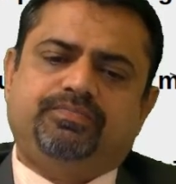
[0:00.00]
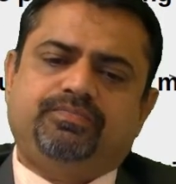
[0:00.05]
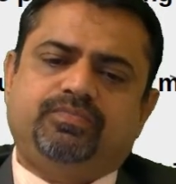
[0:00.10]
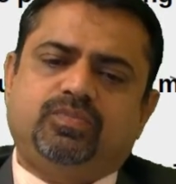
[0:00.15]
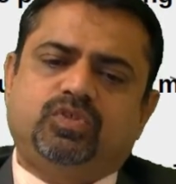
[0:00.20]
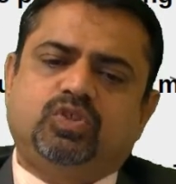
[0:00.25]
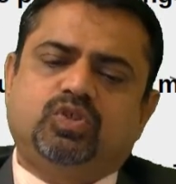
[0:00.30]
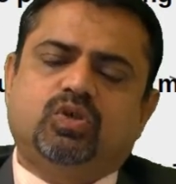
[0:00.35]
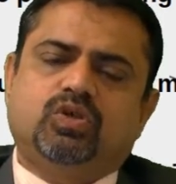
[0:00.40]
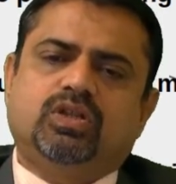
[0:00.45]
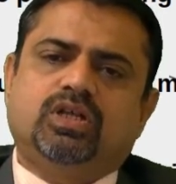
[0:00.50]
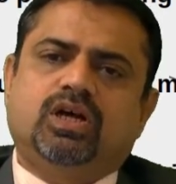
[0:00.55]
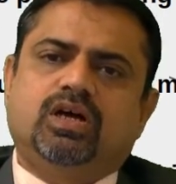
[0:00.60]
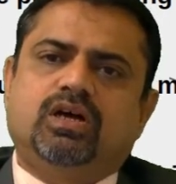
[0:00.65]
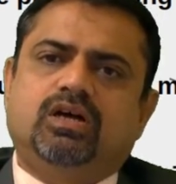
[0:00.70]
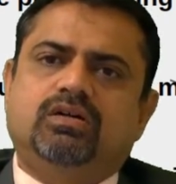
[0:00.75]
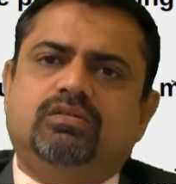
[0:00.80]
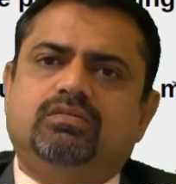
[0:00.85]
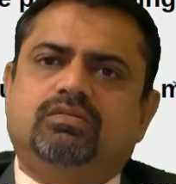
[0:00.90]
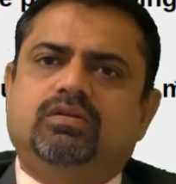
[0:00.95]
so
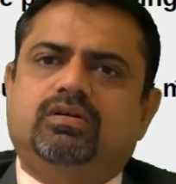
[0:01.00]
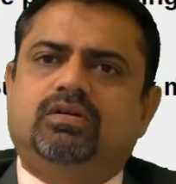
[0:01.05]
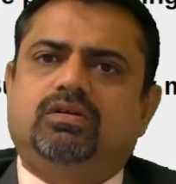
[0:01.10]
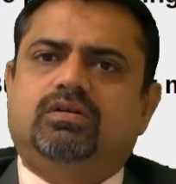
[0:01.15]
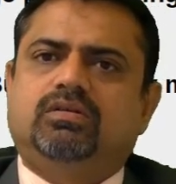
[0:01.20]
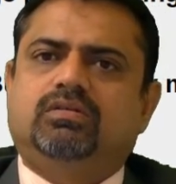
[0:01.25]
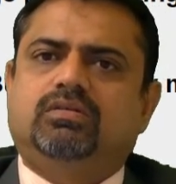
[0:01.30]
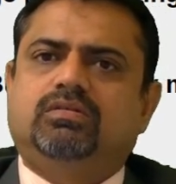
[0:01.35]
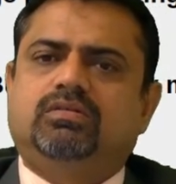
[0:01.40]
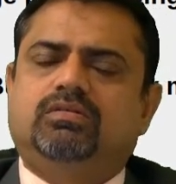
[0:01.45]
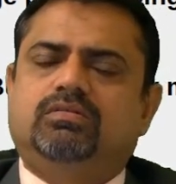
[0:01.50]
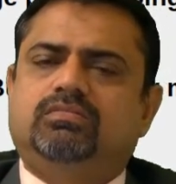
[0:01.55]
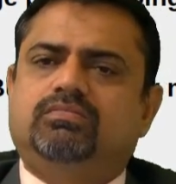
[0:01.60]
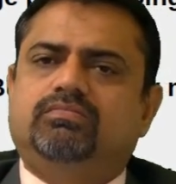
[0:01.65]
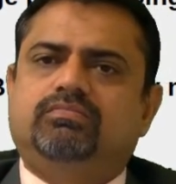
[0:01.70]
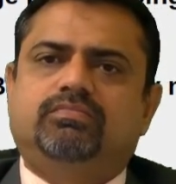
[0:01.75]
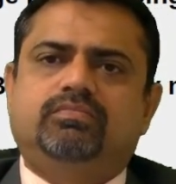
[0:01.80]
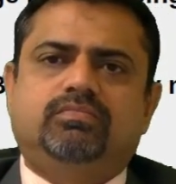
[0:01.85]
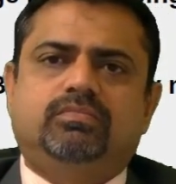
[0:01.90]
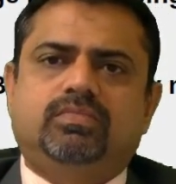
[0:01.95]

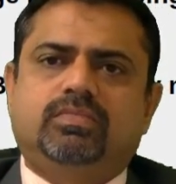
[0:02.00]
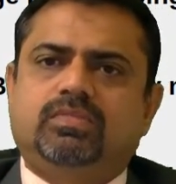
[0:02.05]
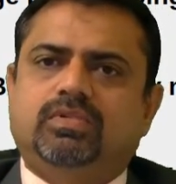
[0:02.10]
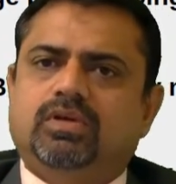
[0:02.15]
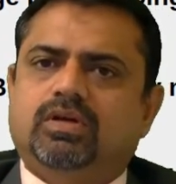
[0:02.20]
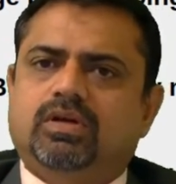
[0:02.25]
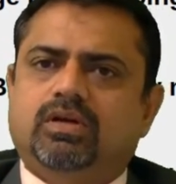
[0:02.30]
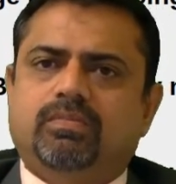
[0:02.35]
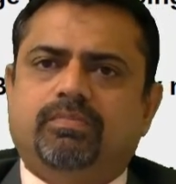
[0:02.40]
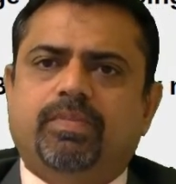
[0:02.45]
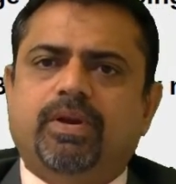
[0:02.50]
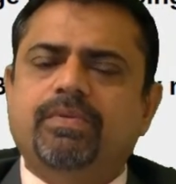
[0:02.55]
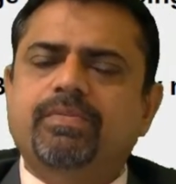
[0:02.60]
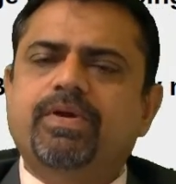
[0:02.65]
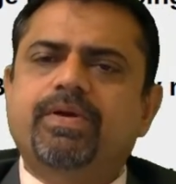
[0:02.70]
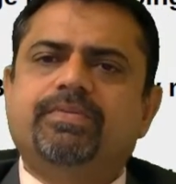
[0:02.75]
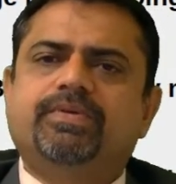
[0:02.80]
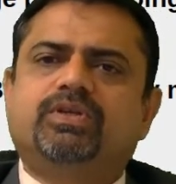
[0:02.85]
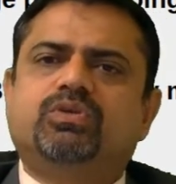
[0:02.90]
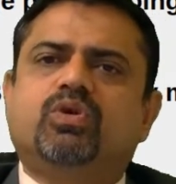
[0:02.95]
the
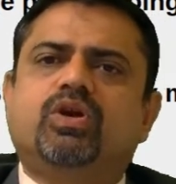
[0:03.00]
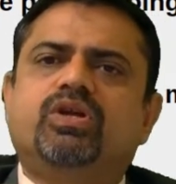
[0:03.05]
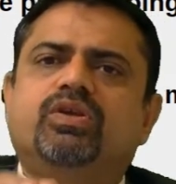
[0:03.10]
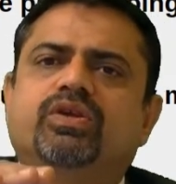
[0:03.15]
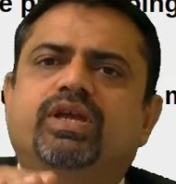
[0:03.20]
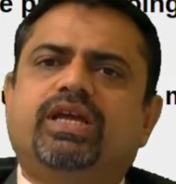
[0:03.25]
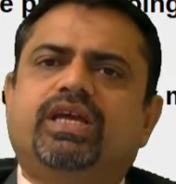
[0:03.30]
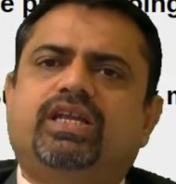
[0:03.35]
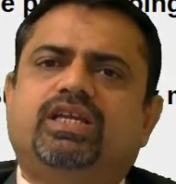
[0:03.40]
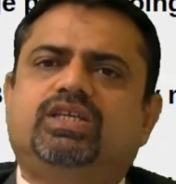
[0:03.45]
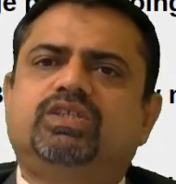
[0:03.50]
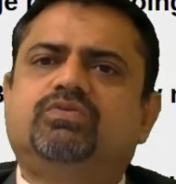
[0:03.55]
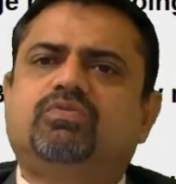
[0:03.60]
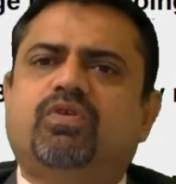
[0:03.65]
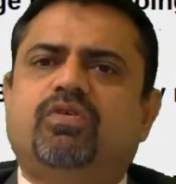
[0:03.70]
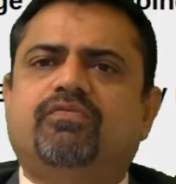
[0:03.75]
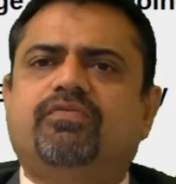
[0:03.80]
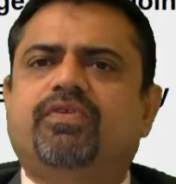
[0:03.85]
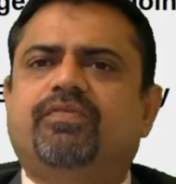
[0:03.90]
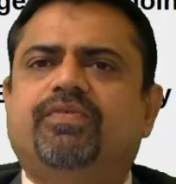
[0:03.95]
premium is going to increase
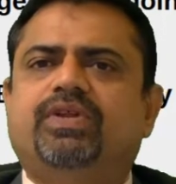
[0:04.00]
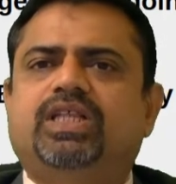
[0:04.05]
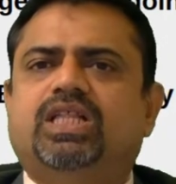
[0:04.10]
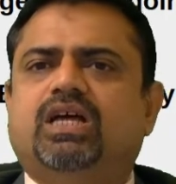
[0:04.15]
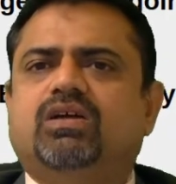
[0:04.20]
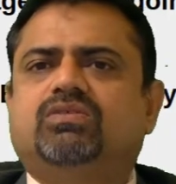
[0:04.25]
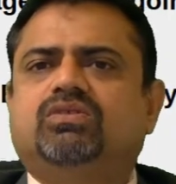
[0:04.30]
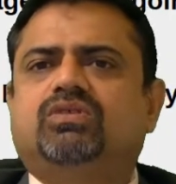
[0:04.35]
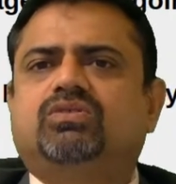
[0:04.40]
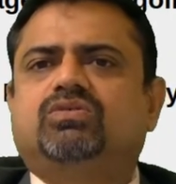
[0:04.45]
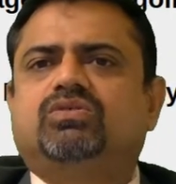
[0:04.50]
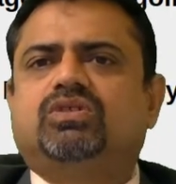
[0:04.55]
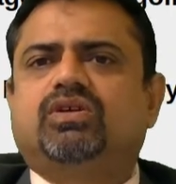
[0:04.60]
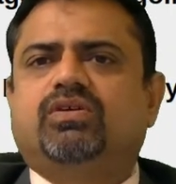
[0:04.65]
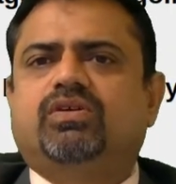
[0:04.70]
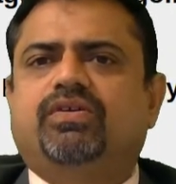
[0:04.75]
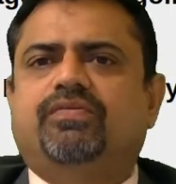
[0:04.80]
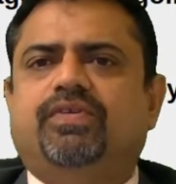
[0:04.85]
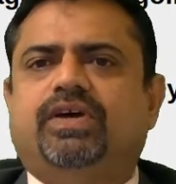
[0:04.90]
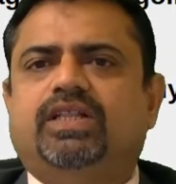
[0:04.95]
from 50,000 to
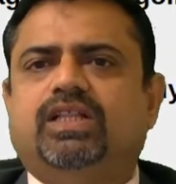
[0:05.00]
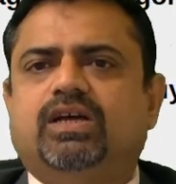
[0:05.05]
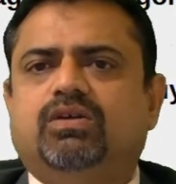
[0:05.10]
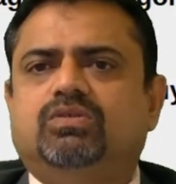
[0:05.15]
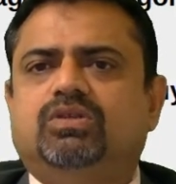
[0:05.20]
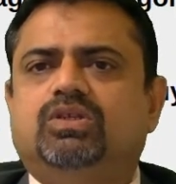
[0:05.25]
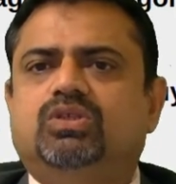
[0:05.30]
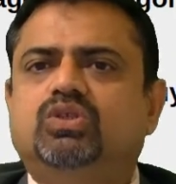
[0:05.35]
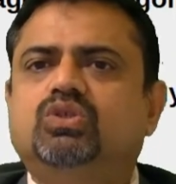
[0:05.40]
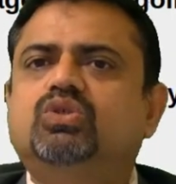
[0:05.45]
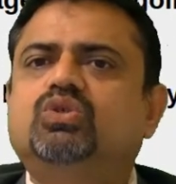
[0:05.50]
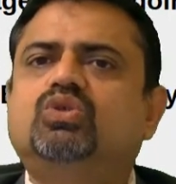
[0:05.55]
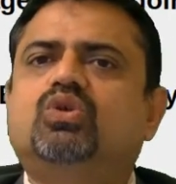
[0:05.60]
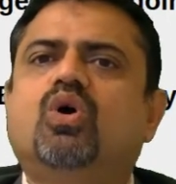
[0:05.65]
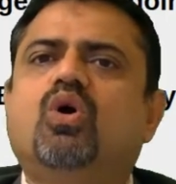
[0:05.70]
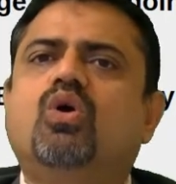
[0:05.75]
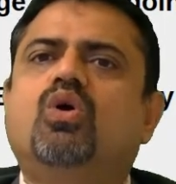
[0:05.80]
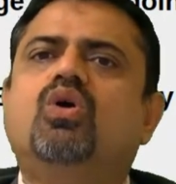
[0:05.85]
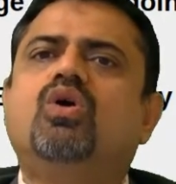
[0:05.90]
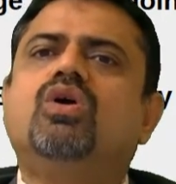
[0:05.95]
75,000.
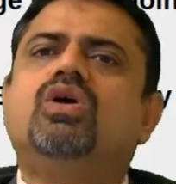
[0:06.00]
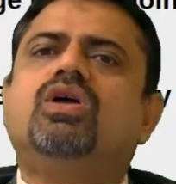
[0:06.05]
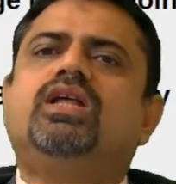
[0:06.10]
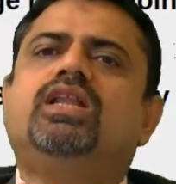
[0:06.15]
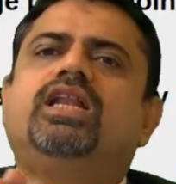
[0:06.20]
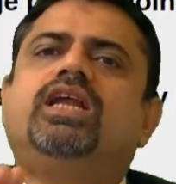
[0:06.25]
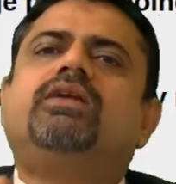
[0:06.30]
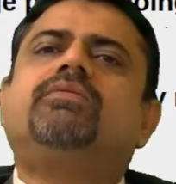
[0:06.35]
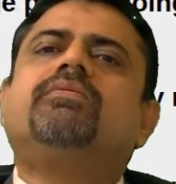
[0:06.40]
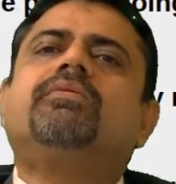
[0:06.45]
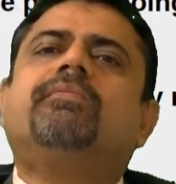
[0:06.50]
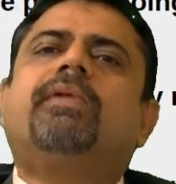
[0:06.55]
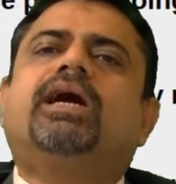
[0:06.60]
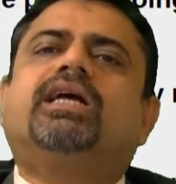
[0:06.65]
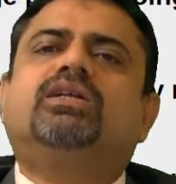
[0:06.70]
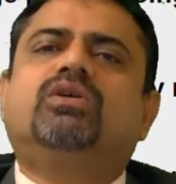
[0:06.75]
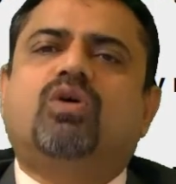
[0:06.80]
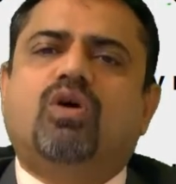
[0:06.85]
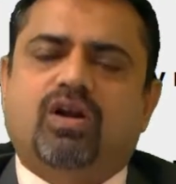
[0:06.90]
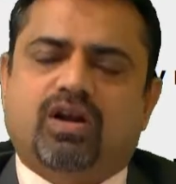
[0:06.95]
So let me buy
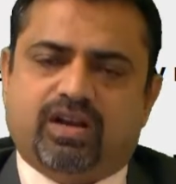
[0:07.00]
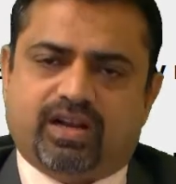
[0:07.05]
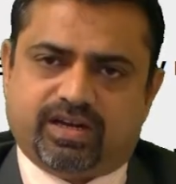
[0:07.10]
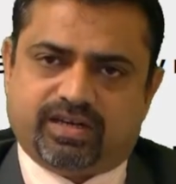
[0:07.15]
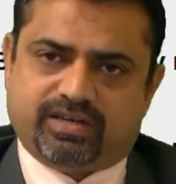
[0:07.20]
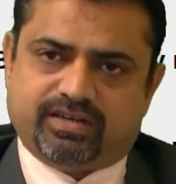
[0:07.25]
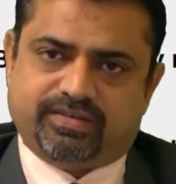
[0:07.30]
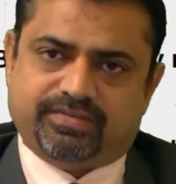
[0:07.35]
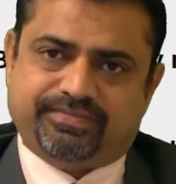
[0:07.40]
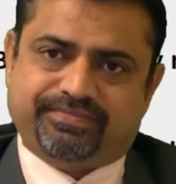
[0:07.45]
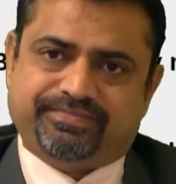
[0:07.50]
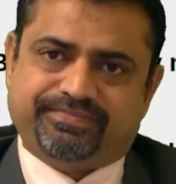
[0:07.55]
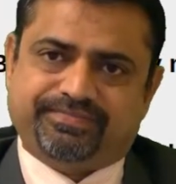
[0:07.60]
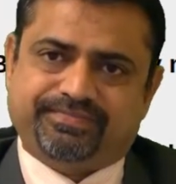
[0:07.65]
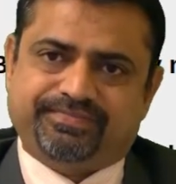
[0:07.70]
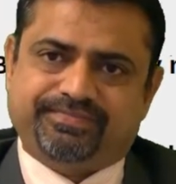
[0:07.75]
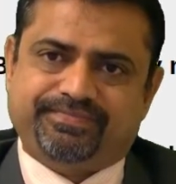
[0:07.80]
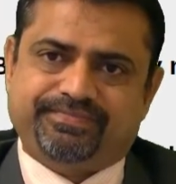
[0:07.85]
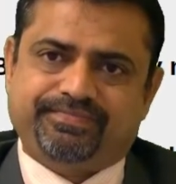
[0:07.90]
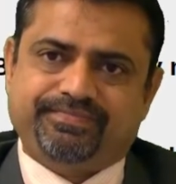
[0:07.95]
the contract.
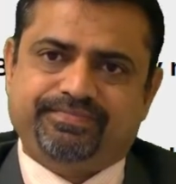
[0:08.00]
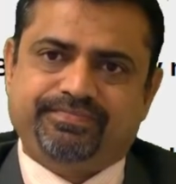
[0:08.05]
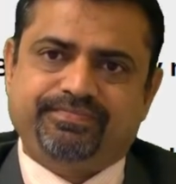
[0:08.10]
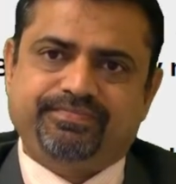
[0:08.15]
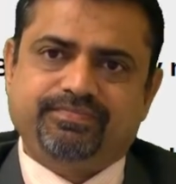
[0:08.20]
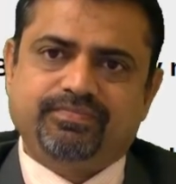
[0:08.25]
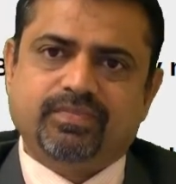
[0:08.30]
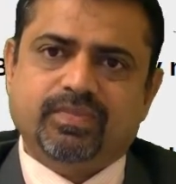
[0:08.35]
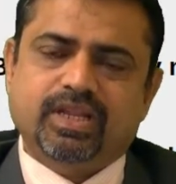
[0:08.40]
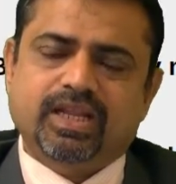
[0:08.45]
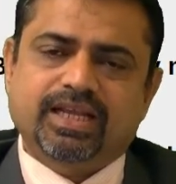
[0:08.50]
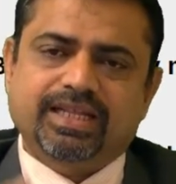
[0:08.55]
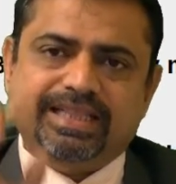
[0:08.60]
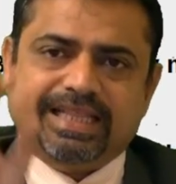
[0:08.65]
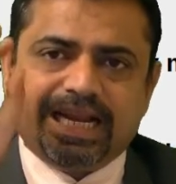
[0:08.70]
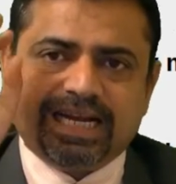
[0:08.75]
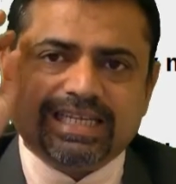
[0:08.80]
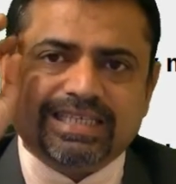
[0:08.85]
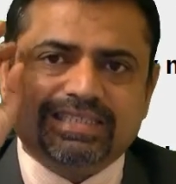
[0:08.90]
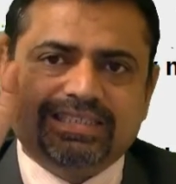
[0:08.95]

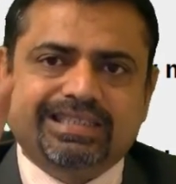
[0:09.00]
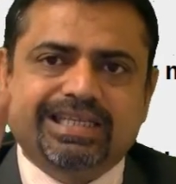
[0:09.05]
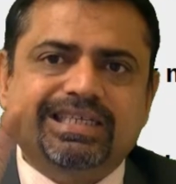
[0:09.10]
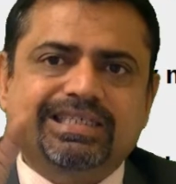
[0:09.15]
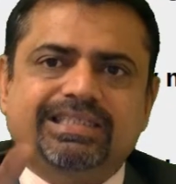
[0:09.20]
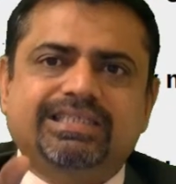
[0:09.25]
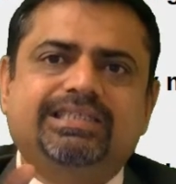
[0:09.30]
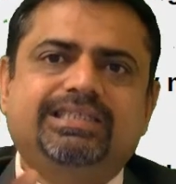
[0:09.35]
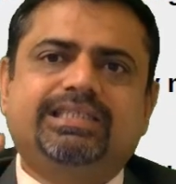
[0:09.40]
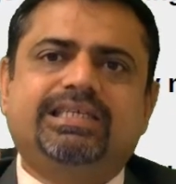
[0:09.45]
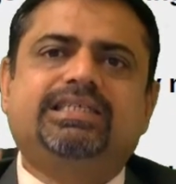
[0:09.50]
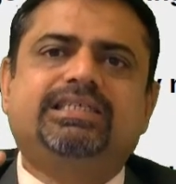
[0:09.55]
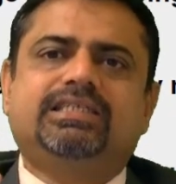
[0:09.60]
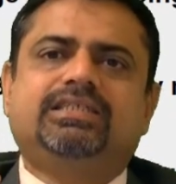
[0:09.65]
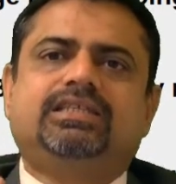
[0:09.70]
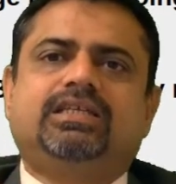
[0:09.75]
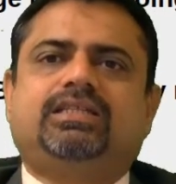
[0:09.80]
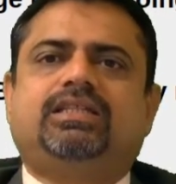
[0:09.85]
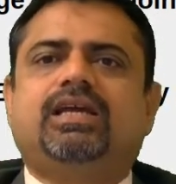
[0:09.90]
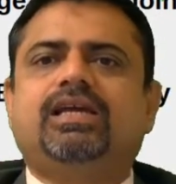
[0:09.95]
That is this is
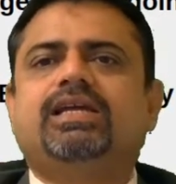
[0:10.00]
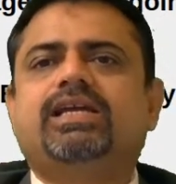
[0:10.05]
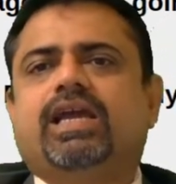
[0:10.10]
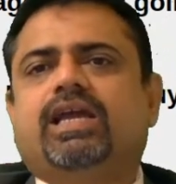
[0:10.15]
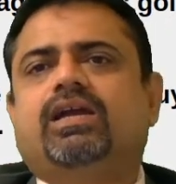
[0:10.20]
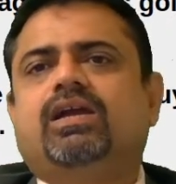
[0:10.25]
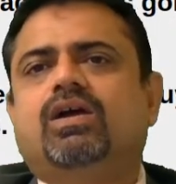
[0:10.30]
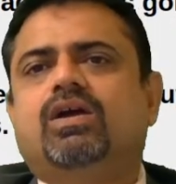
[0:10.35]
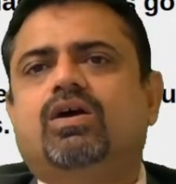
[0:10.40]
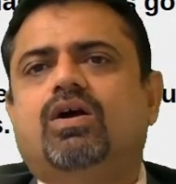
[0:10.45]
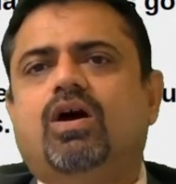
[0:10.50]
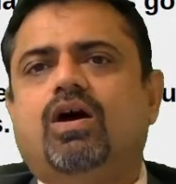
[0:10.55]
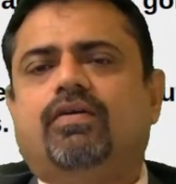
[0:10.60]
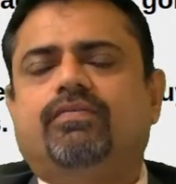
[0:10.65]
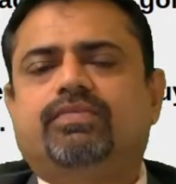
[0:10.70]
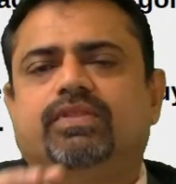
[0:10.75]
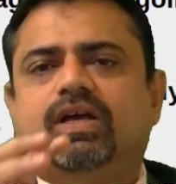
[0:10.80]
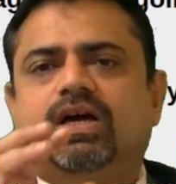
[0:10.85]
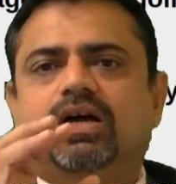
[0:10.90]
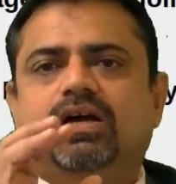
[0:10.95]
the thinking
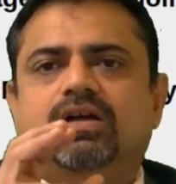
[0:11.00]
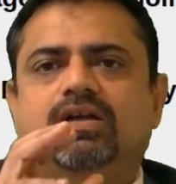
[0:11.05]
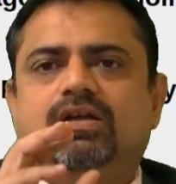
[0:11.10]
of the